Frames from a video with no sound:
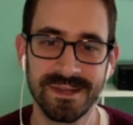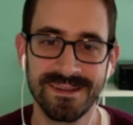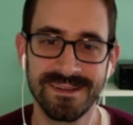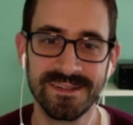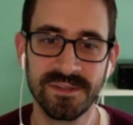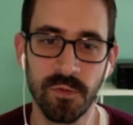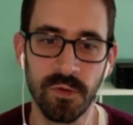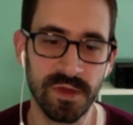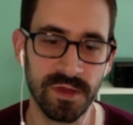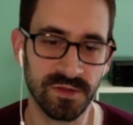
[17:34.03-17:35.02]
Awesome. Well,
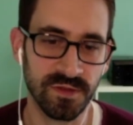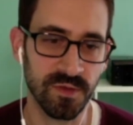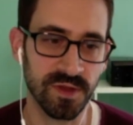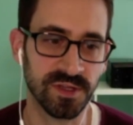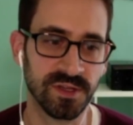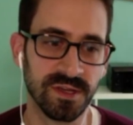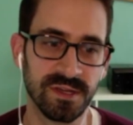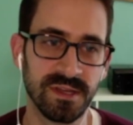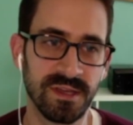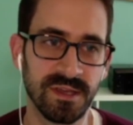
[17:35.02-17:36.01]
thank you so much,
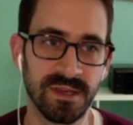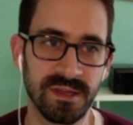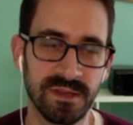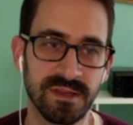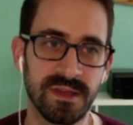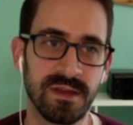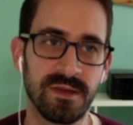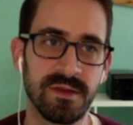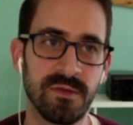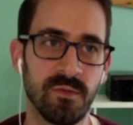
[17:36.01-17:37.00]
John. And
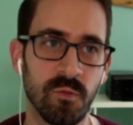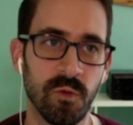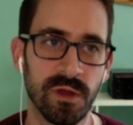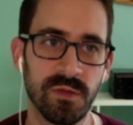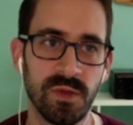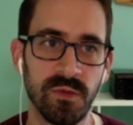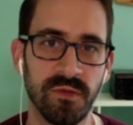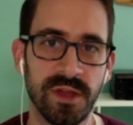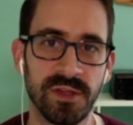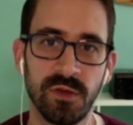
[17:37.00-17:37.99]
where can people
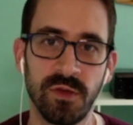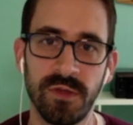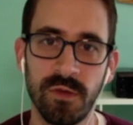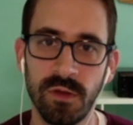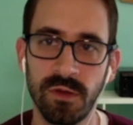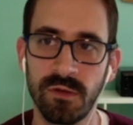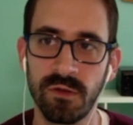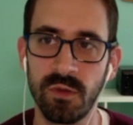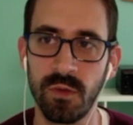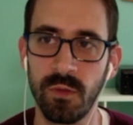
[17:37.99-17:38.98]
find you if they want to learn a
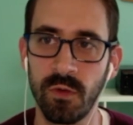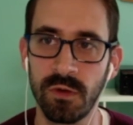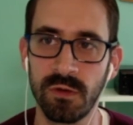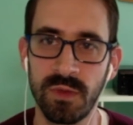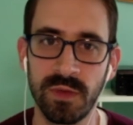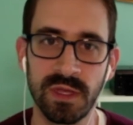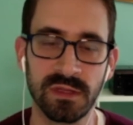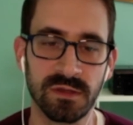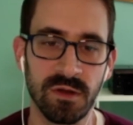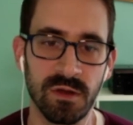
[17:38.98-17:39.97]
little bit more or maybe get
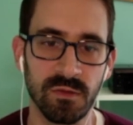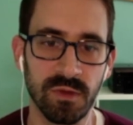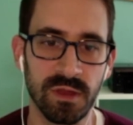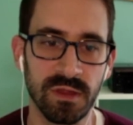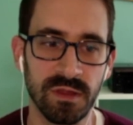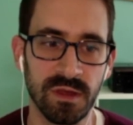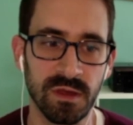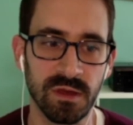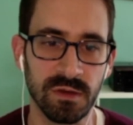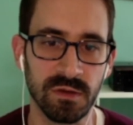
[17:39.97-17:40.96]
started with
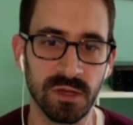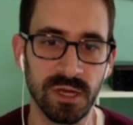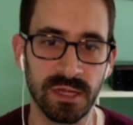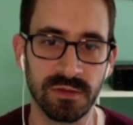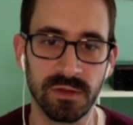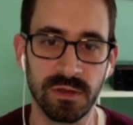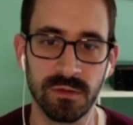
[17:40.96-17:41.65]
Google Ads with you?